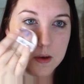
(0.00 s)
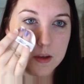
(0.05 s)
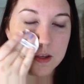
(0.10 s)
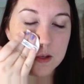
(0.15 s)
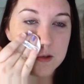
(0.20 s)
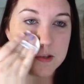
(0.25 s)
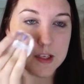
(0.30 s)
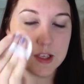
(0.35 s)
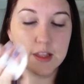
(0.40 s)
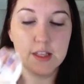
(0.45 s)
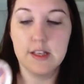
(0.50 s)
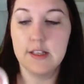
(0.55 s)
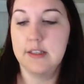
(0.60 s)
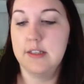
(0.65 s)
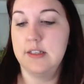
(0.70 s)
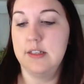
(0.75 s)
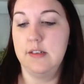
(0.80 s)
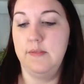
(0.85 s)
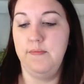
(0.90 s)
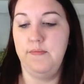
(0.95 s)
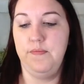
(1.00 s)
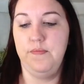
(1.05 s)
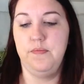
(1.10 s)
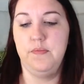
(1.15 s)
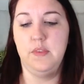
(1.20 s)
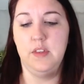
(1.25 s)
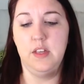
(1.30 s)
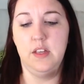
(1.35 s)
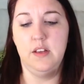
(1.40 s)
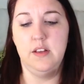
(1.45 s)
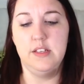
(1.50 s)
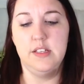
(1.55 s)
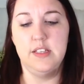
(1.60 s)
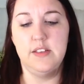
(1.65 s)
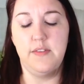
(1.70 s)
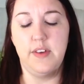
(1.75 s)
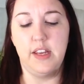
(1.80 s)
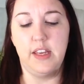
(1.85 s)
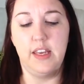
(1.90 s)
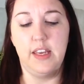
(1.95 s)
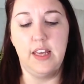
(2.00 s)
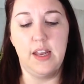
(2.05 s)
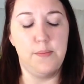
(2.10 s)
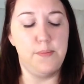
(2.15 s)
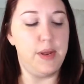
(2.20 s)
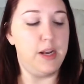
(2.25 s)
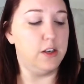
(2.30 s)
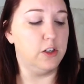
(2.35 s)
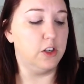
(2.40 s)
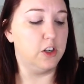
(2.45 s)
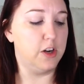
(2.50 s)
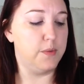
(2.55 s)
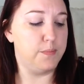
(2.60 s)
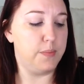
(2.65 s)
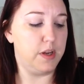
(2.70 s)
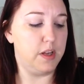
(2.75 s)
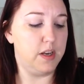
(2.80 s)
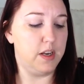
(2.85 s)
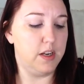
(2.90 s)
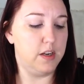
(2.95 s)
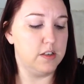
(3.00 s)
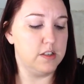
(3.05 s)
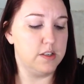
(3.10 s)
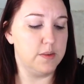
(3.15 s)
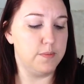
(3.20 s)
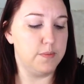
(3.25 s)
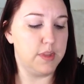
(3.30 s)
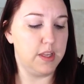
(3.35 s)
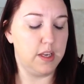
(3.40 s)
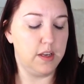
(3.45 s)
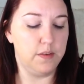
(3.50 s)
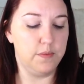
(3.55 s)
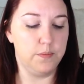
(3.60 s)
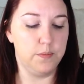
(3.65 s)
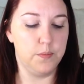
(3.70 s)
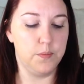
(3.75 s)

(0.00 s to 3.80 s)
Using this. See if I can get a better grip on it or something.